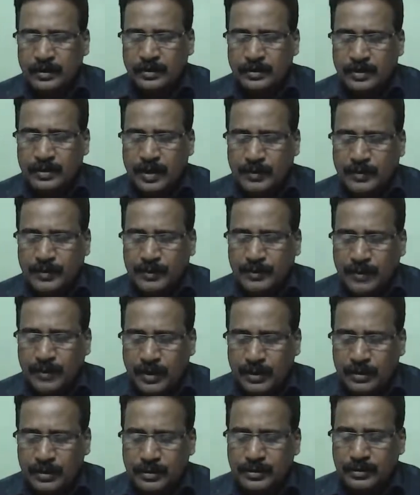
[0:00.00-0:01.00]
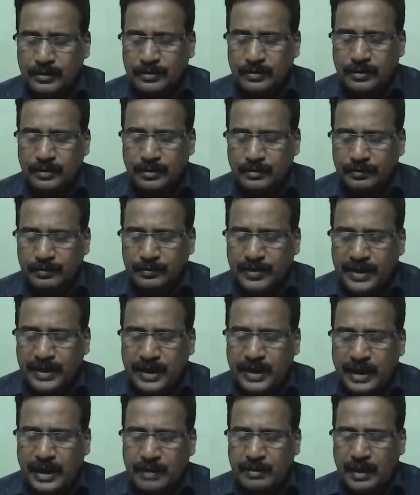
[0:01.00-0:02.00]
you have to follow
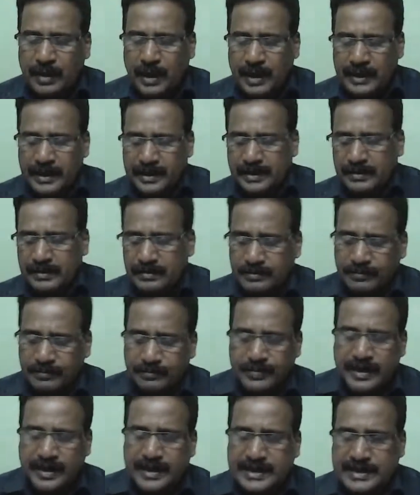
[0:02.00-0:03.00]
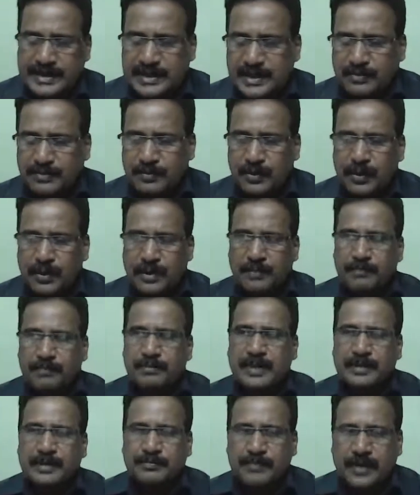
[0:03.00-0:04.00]
PMI, principle of
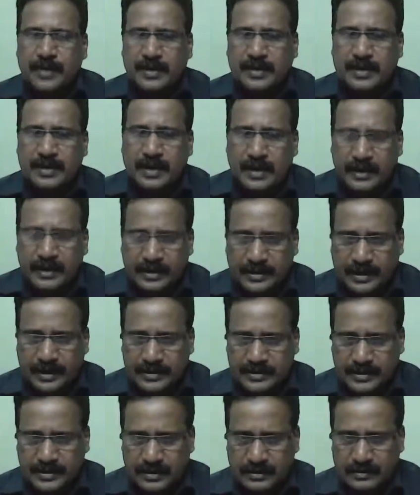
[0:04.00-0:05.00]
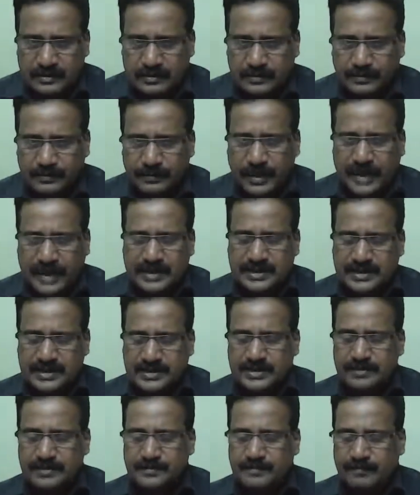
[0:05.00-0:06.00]
mathematical induction.
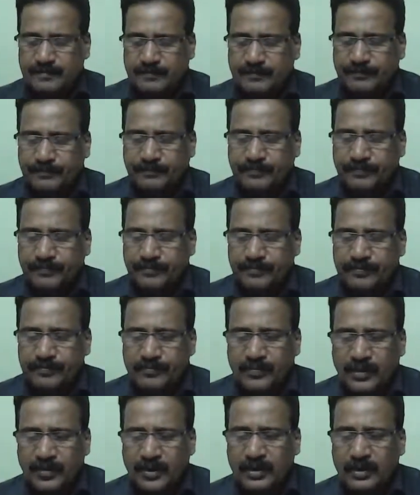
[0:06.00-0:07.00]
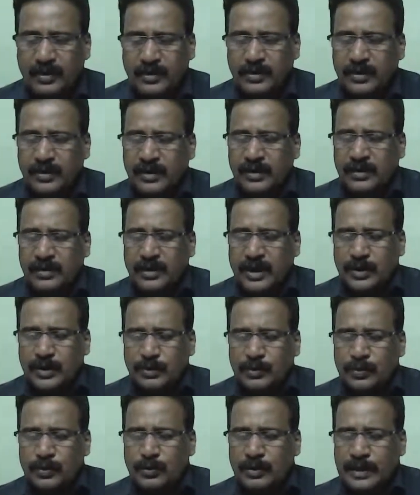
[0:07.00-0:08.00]
First, now
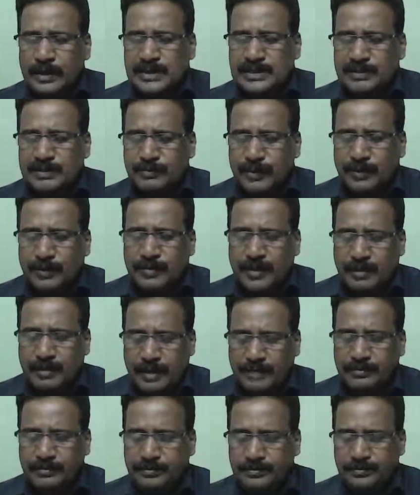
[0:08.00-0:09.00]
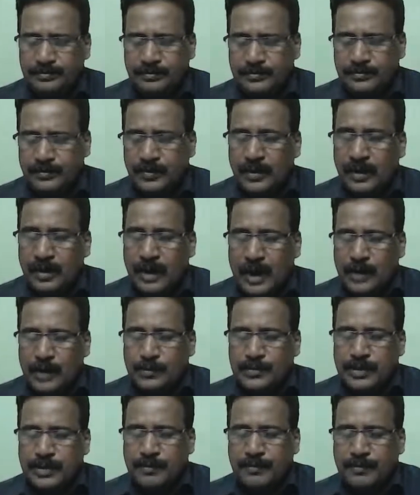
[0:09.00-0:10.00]
you do one simple problem.
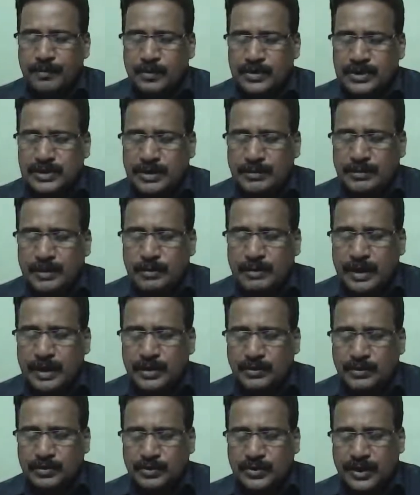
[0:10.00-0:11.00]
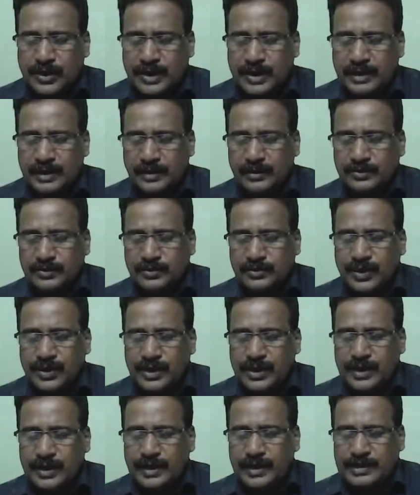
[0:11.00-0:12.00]
Out of question number 1, 2, 3,
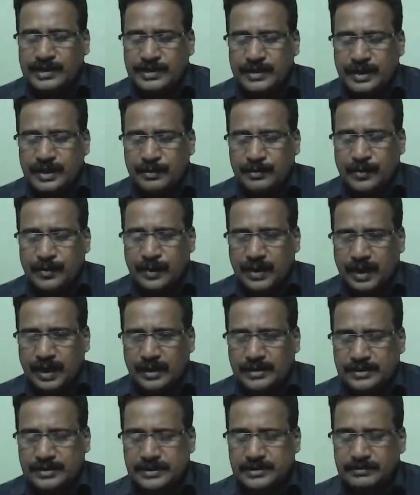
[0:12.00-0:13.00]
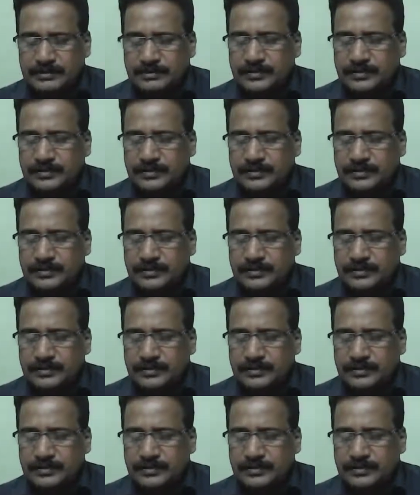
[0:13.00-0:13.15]
3 is important.